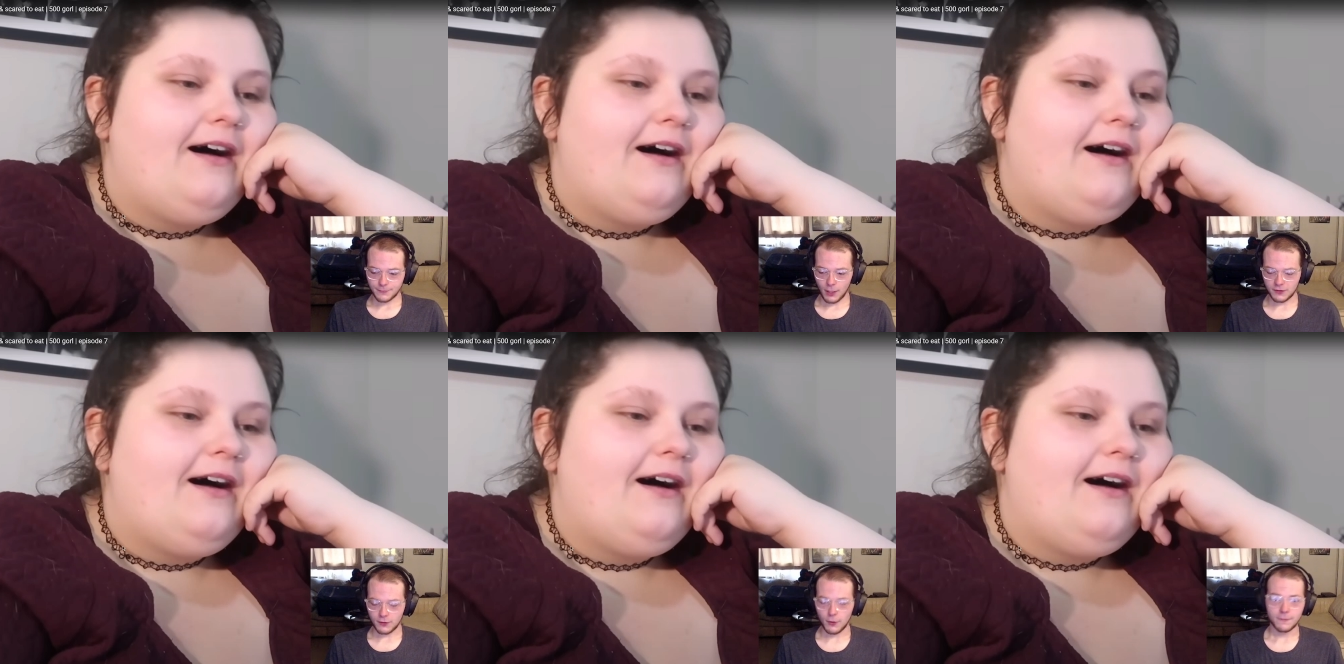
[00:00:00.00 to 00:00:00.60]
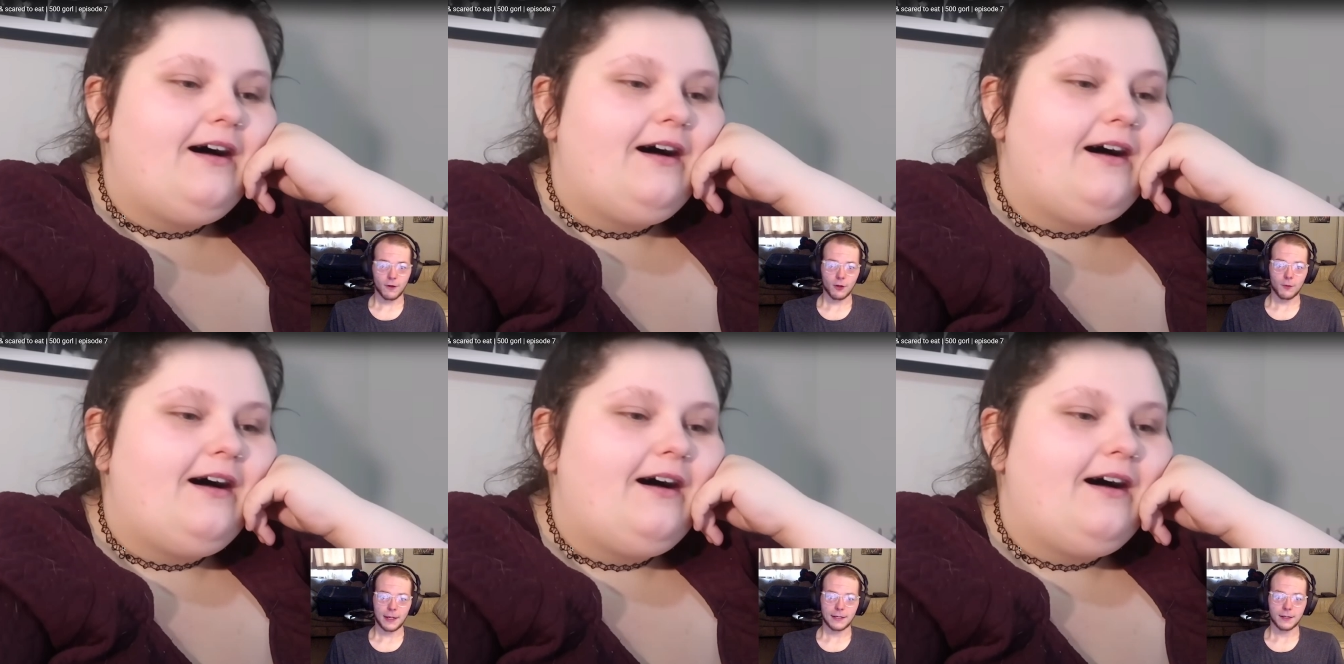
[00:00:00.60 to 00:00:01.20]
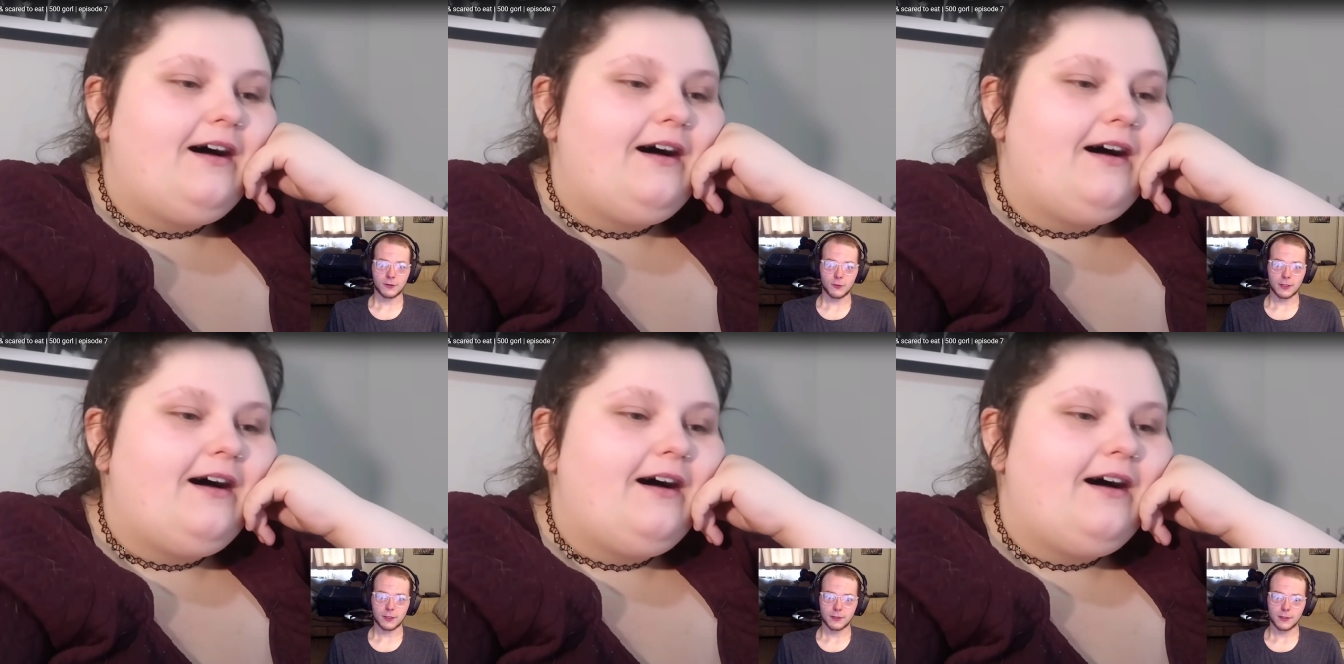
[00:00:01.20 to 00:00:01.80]
Speaker 1: also uh, follow my
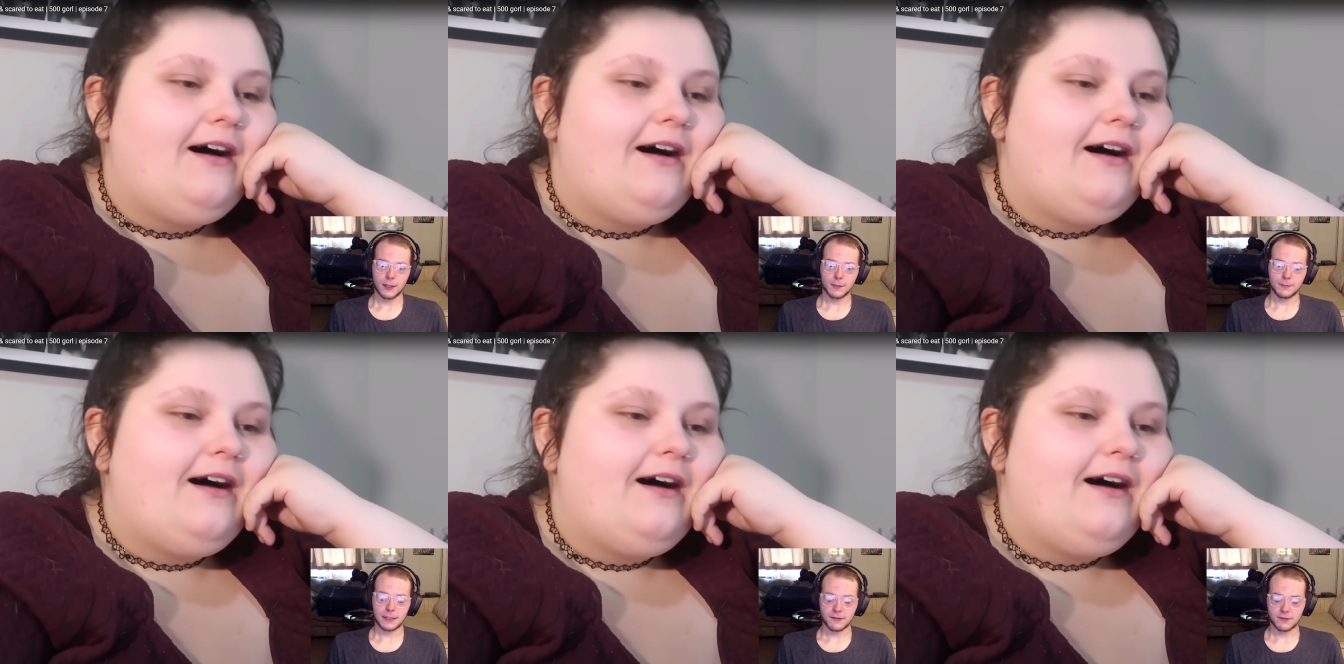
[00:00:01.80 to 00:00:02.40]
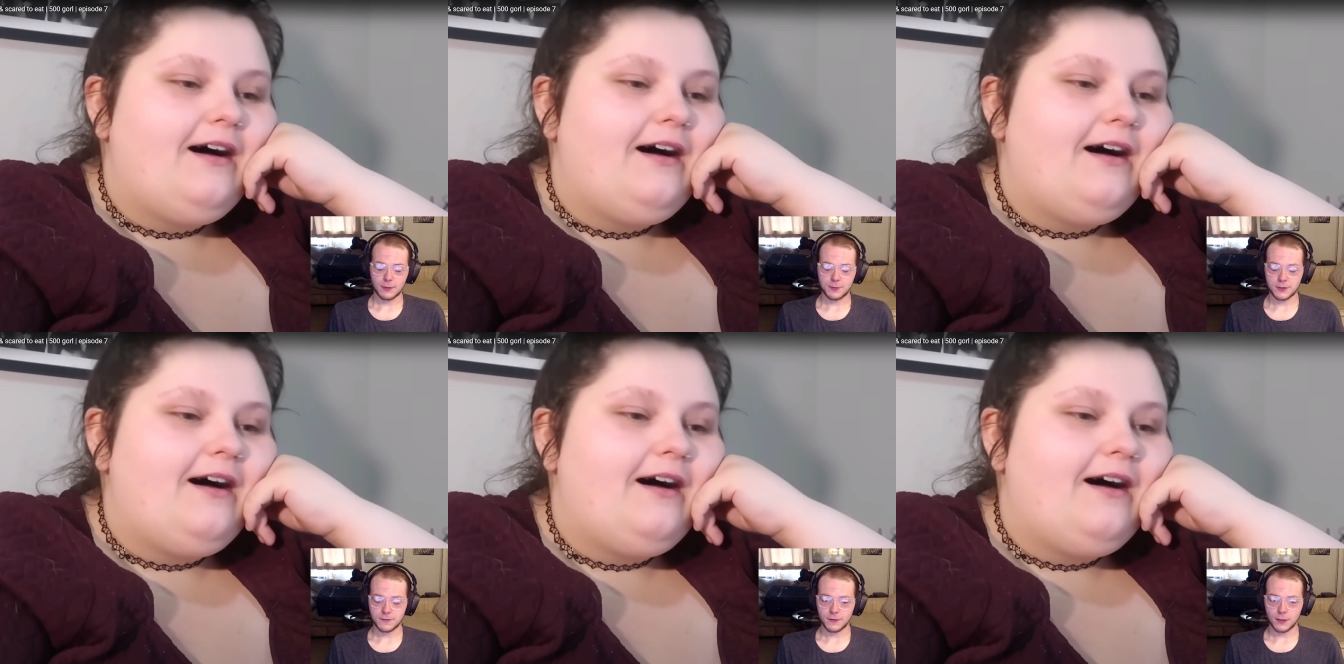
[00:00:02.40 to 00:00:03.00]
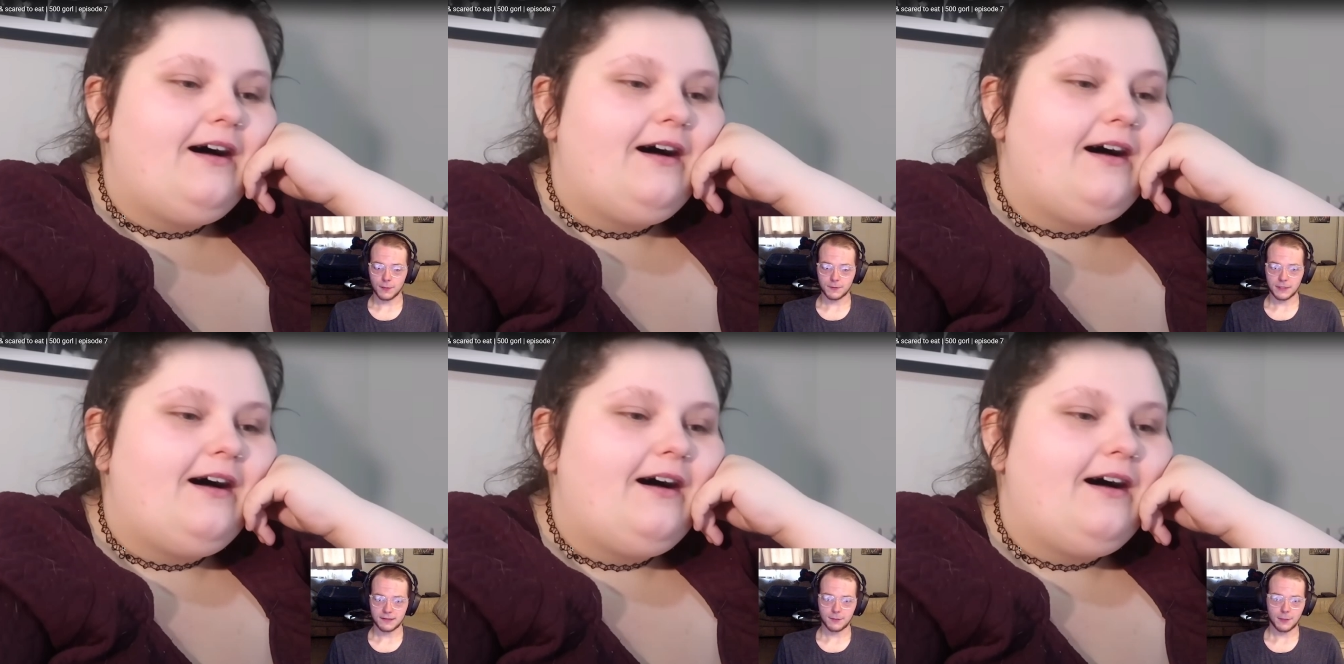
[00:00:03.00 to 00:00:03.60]
Twitter um, in the description for
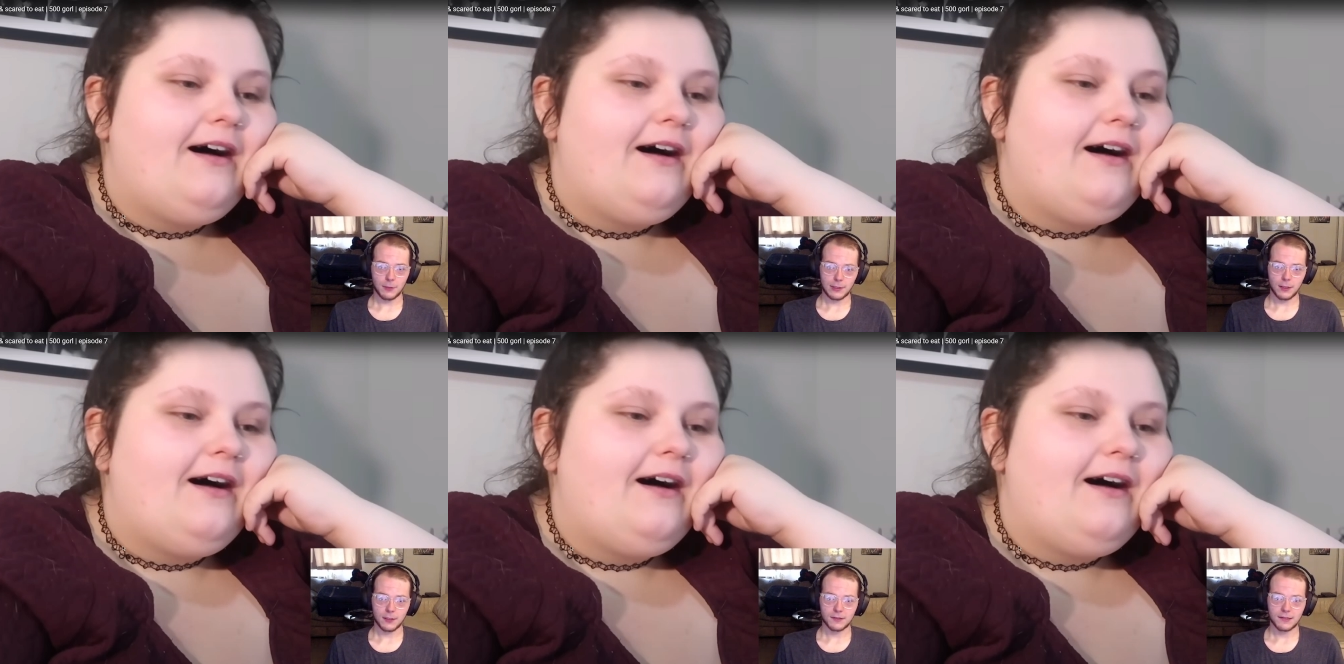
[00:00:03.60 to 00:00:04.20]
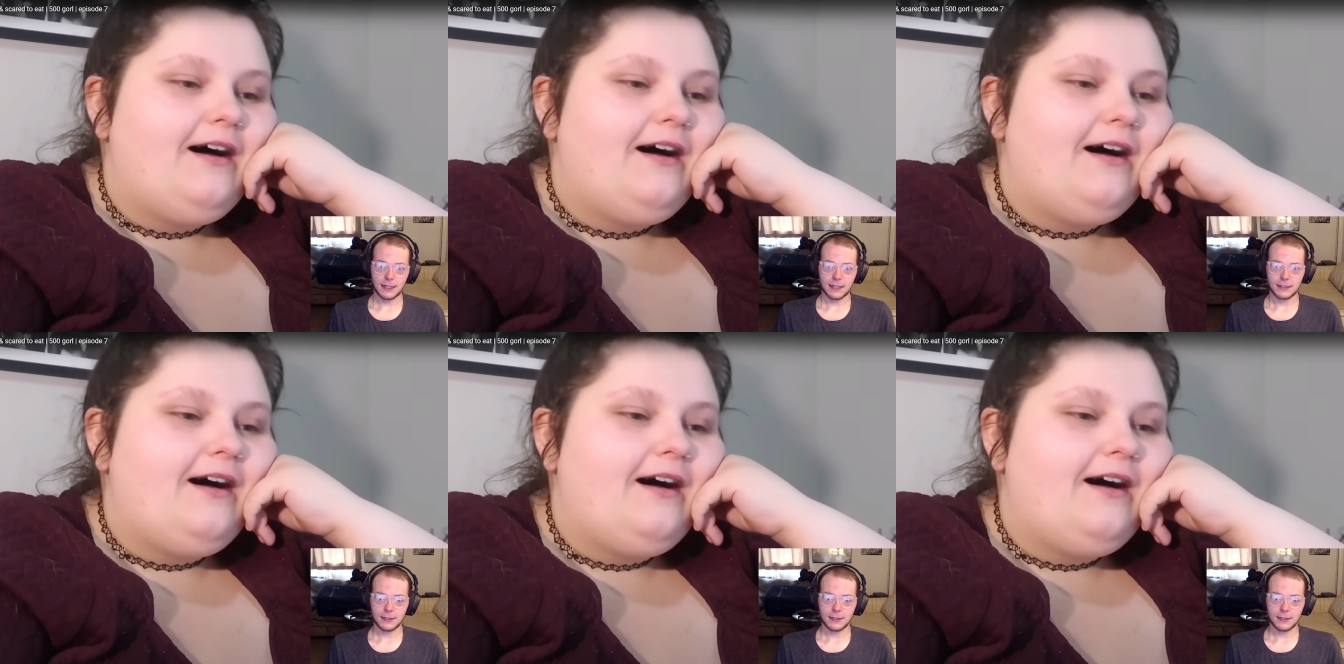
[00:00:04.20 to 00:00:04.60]
updates on my weight loss and